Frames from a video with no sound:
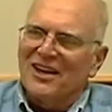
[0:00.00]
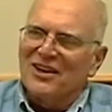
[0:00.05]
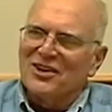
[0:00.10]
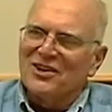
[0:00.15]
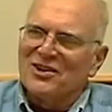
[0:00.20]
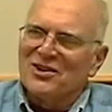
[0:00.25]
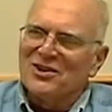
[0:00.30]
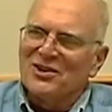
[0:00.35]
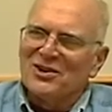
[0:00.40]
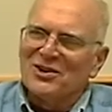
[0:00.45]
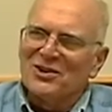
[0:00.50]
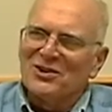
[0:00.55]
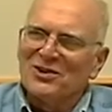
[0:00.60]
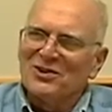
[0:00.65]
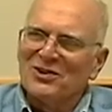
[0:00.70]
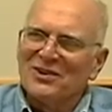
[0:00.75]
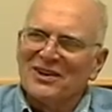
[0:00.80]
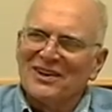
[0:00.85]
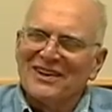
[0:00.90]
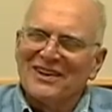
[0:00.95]

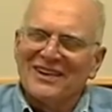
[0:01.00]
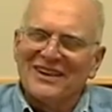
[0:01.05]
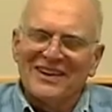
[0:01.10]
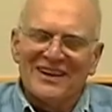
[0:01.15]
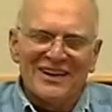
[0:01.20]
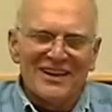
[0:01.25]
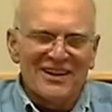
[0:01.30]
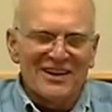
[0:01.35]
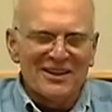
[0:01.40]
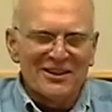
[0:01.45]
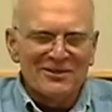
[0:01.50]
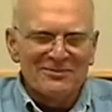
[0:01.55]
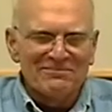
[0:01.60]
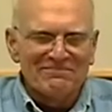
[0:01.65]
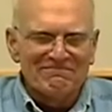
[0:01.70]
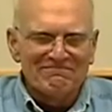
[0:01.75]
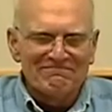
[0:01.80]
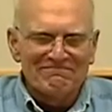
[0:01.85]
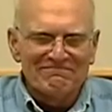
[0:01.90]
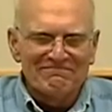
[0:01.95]
No. Uh,
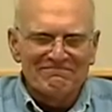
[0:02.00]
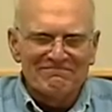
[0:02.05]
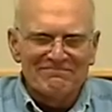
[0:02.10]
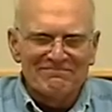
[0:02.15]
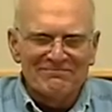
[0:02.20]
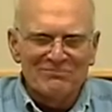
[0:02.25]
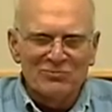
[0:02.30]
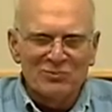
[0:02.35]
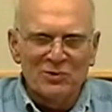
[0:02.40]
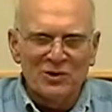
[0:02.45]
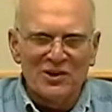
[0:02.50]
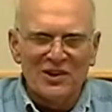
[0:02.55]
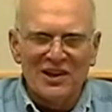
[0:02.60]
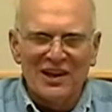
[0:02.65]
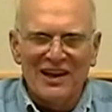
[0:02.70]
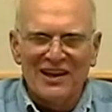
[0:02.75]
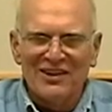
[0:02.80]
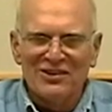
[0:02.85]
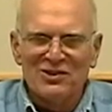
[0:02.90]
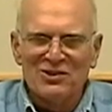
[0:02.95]
with the
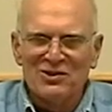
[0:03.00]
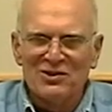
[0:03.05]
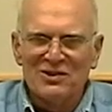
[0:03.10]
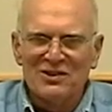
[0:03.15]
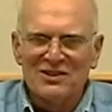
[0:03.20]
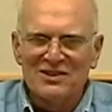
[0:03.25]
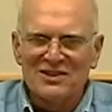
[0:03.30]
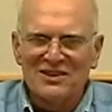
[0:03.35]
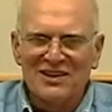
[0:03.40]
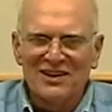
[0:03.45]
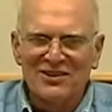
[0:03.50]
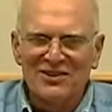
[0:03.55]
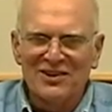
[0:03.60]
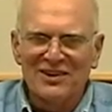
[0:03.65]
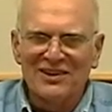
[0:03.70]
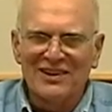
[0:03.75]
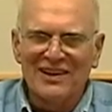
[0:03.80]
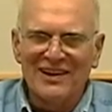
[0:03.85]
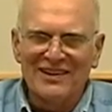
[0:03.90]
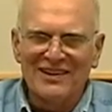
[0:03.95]
attitude in this country
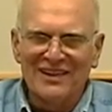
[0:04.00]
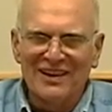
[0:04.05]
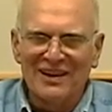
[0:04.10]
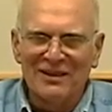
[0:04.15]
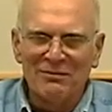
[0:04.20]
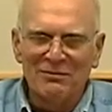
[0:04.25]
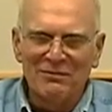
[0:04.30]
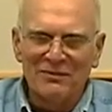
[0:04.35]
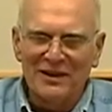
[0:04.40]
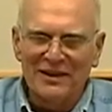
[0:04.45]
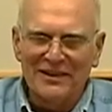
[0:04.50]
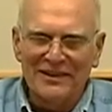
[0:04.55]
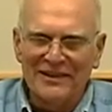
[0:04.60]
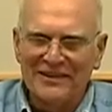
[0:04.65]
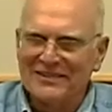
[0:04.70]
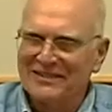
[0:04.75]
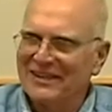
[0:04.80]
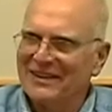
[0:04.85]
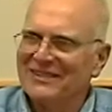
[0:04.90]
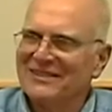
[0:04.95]
at that time, I
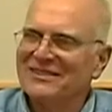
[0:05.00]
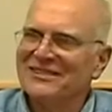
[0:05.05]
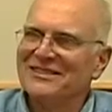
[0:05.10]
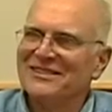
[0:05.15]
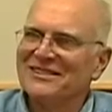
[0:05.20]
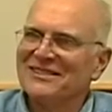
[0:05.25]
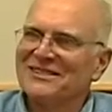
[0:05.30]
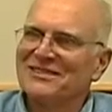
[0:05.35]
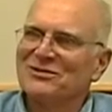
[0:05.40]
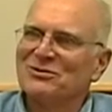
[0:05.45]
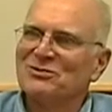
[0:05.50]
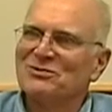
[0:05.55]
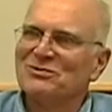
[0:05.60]
guess I just